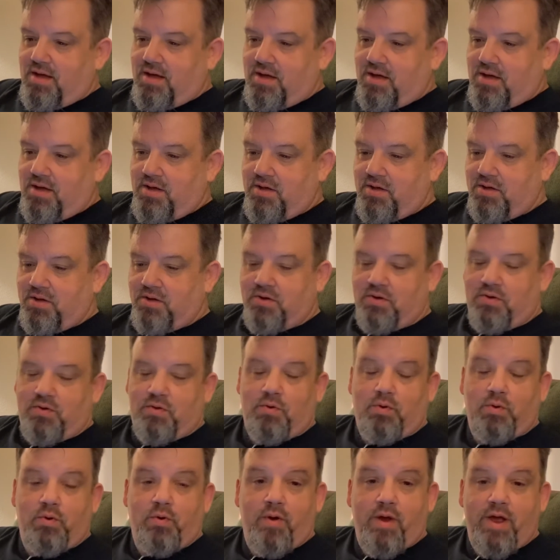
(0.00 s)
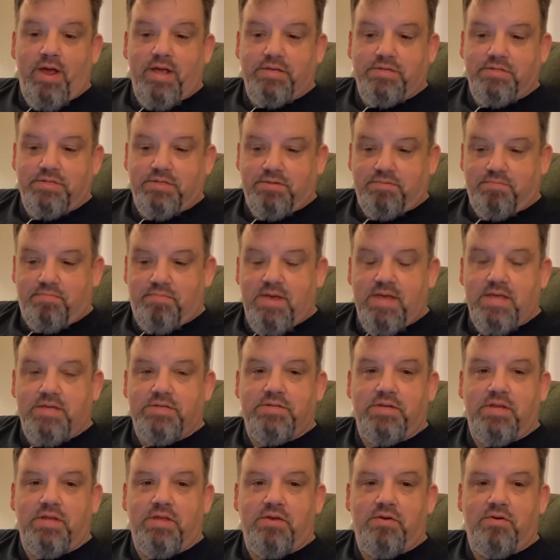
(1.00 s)
Oh, grace and peace
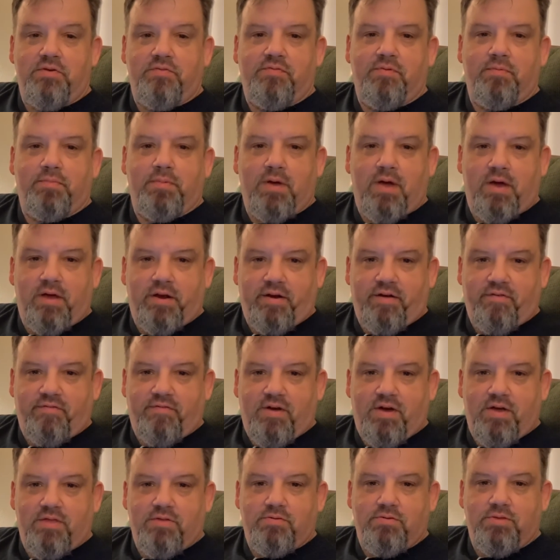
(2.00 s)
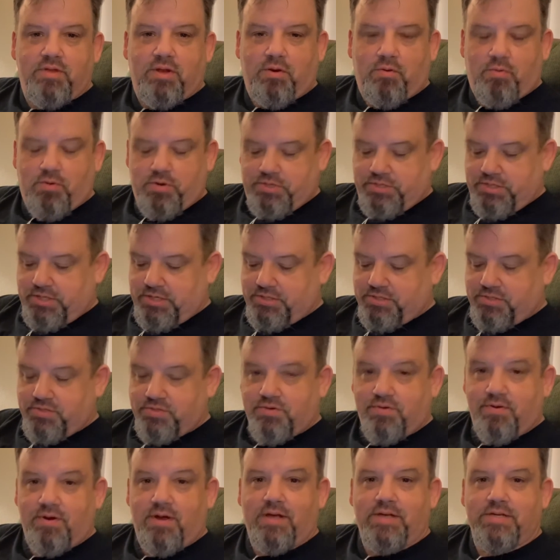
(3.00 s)
to you from God our Father and the Lord Jesus
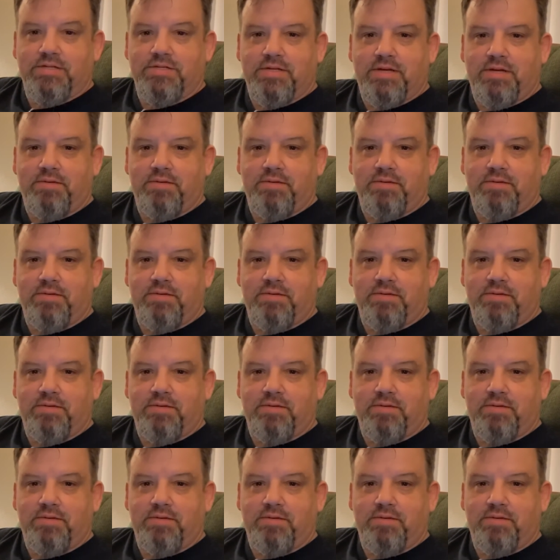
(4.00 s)
Christ.